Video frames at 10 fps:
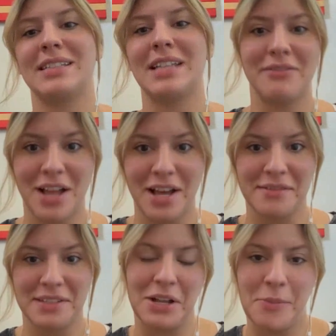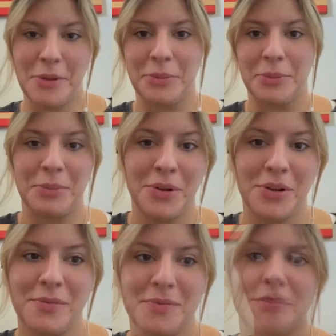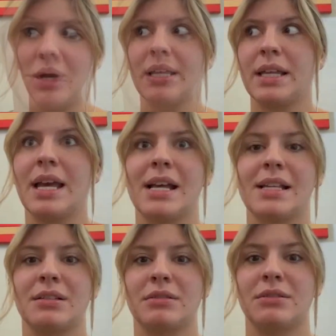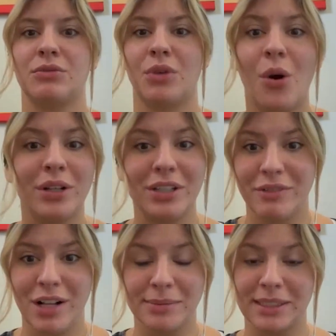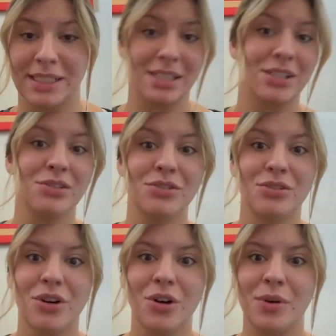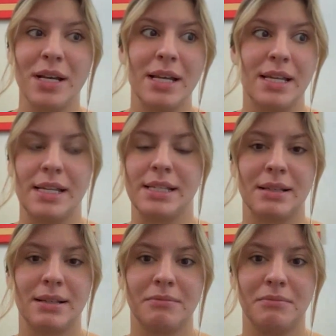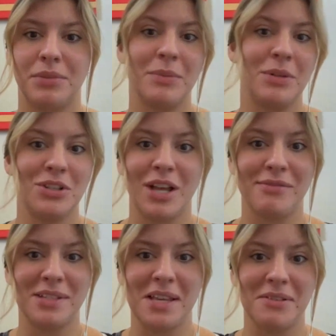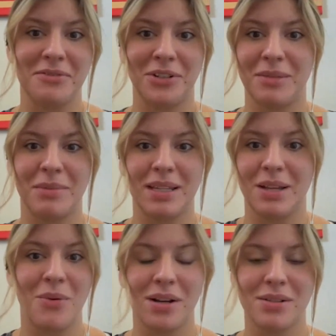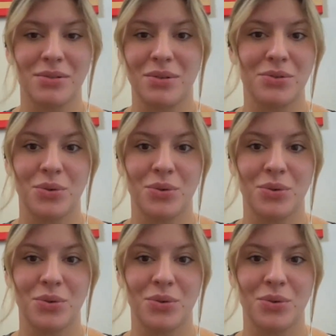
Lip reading: save lives and help other people. What he has grown and developed and continues to grow is pretty much life-saving for anybody that walks through those